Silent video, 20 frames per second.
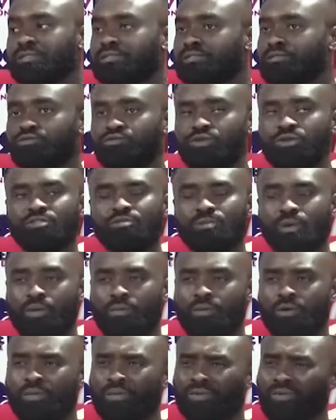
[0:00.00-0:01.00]
Straight to my
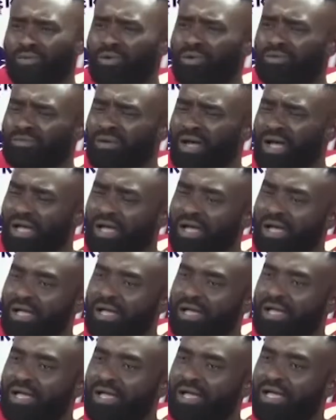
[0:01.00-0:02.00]
mom, I'm going to
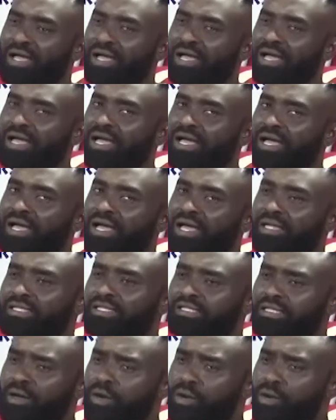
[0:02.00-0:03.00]
it
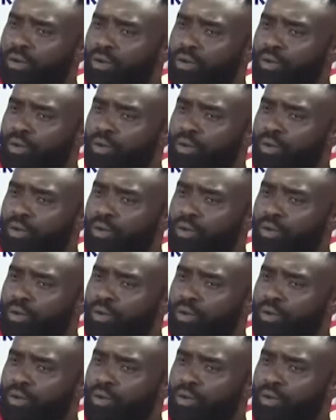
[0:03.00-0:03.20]
is a.